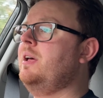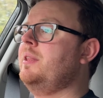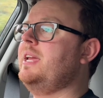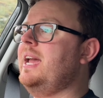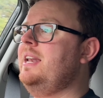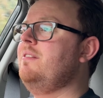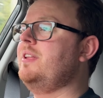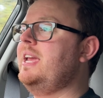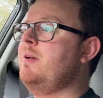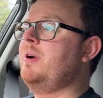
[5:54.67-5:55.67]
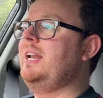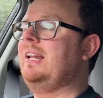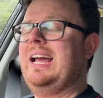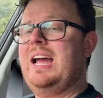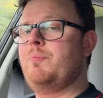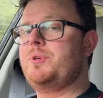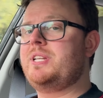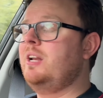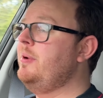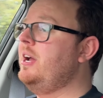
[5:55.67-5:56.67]
at the end of the year, my little app was
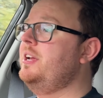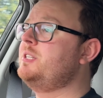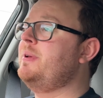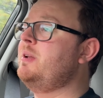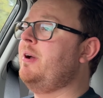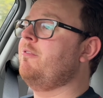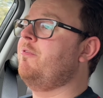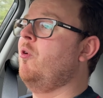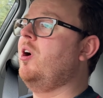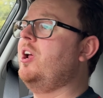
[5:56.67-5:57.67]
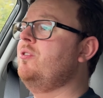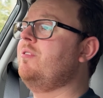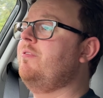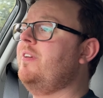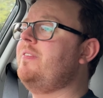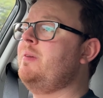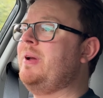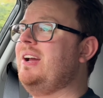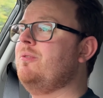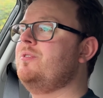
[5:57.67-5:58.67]
telling me I'd spend about
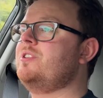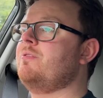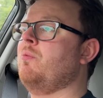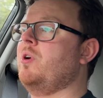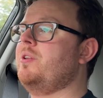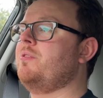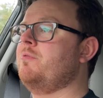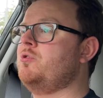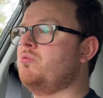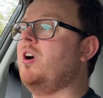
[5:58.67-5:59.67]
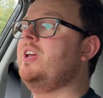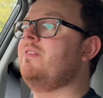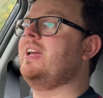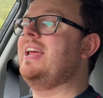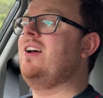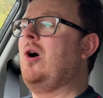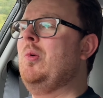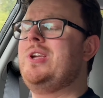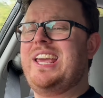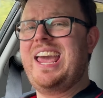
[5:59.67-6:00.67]
£450 worth of driving in a
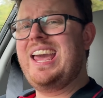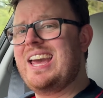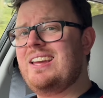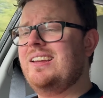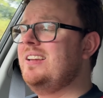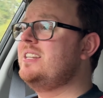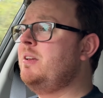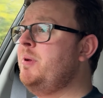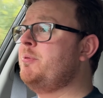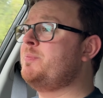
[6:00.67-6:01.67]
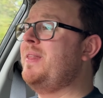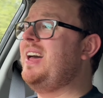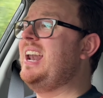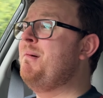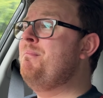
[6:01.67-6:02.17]
whole year. Some people spend that in a